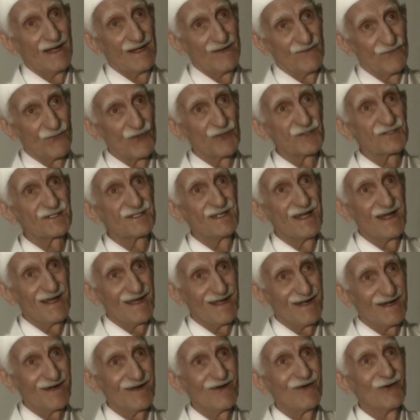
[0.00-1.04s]
was
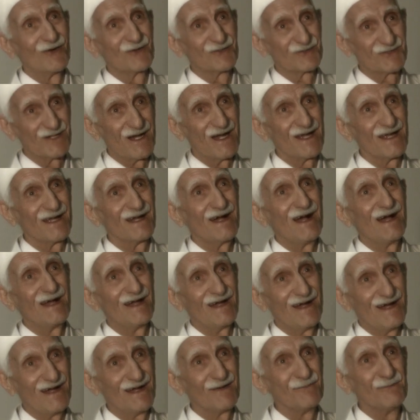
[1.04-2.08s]
there. Also,
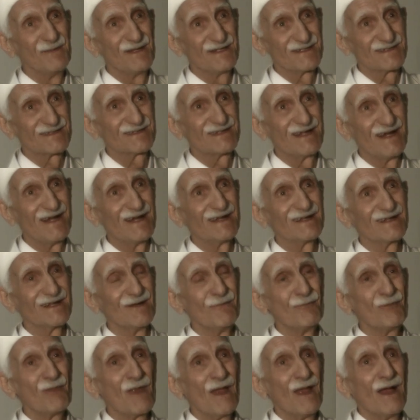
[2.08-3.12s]
I missed that.
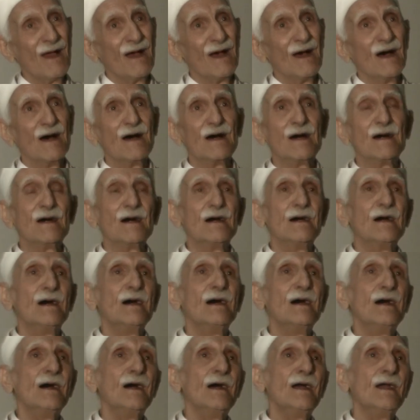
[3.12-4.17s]

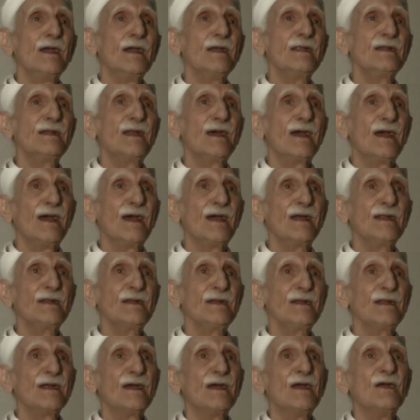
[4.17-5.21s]
In the
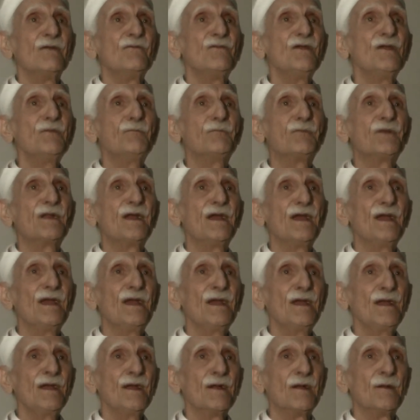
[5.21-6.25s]
end, we
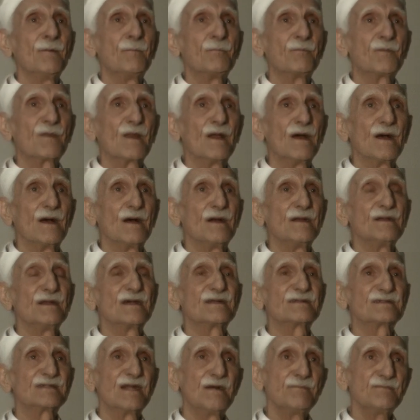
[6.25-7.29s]
pray
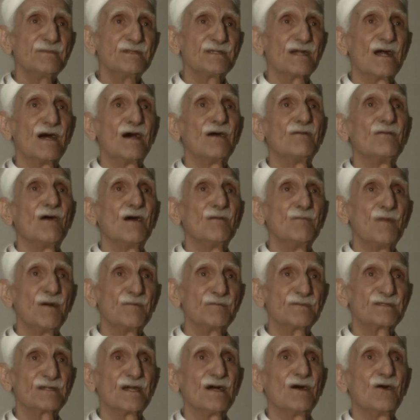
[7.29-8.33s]
Yasnamcha
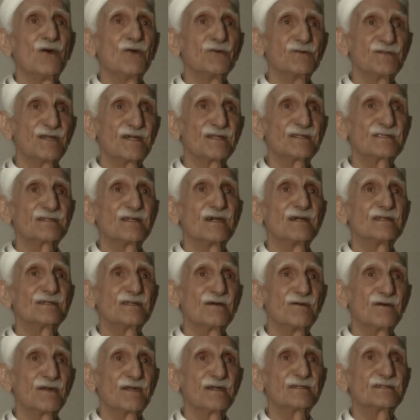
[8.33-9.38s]
Vahnamcha Ujascha
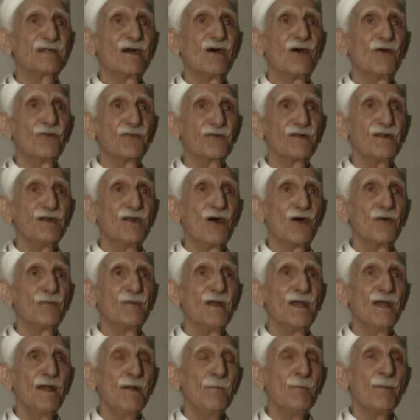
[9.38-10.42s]
Zavarecha
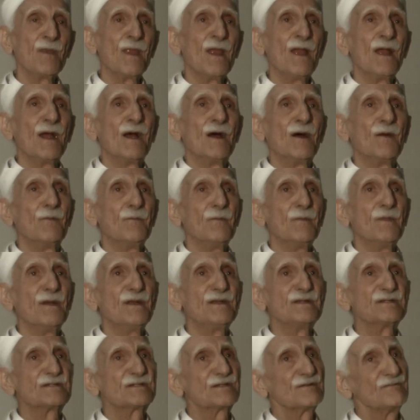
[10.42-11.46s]
Afriname,
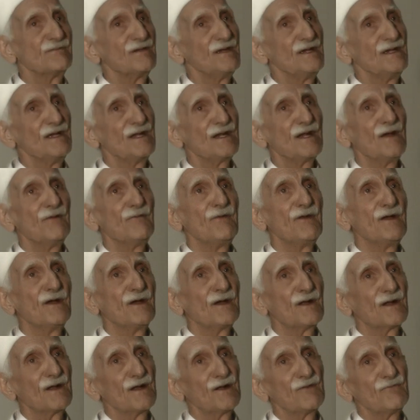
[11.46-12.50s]
means we
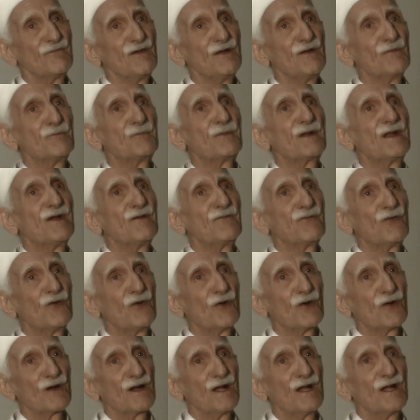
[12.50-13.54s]
revere and we pray
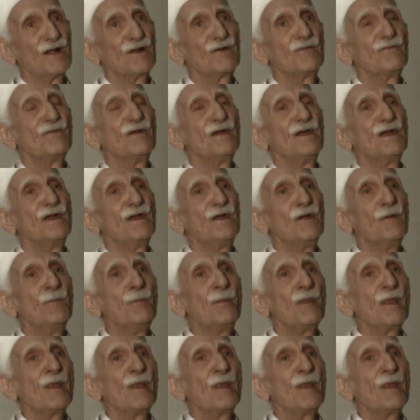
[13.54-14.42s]
for and we